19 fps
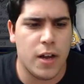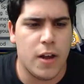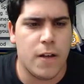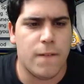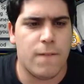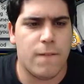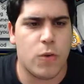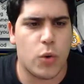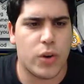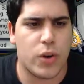
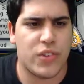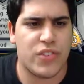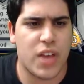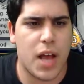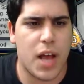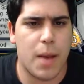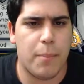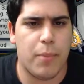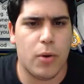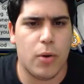For
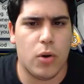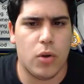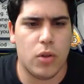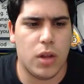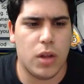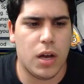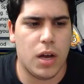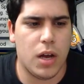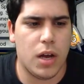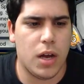example,
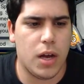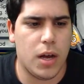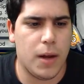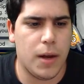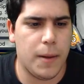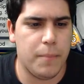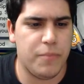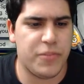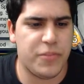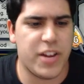
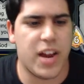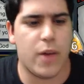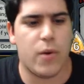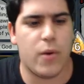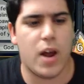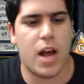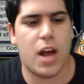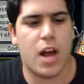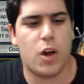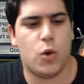
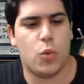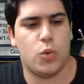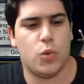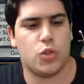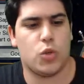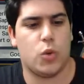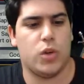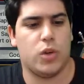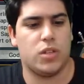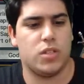Terra, who is
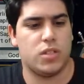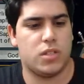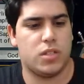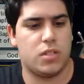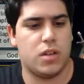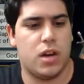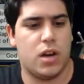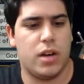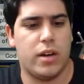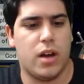going to
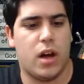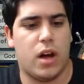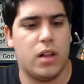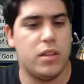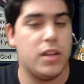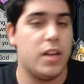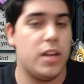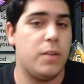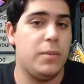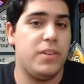stun all
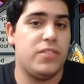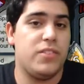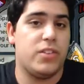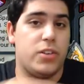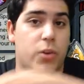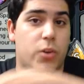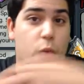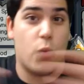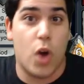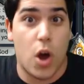the enemies on
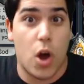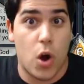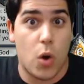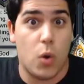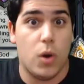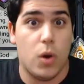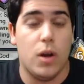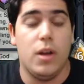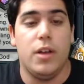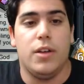a
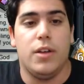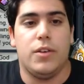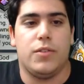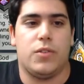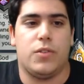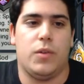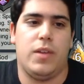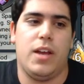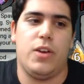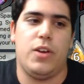row,
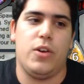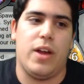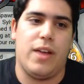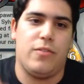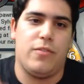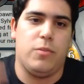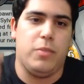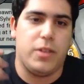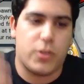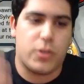so then you have
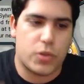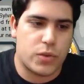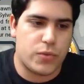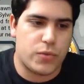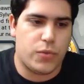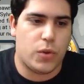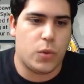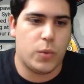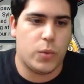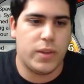to be
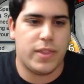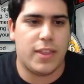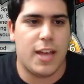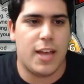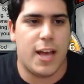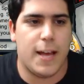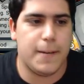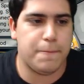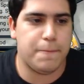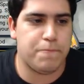careful with
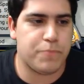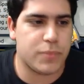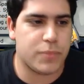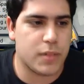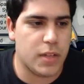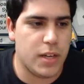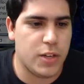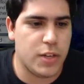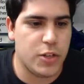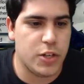that.
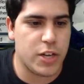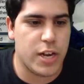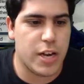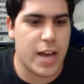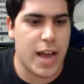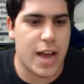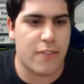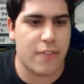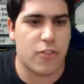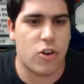And you're gonna
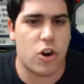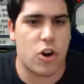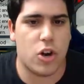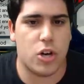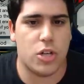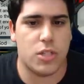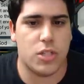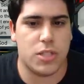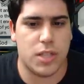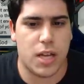have
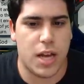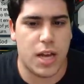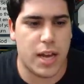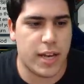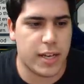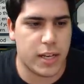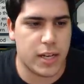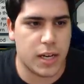cards like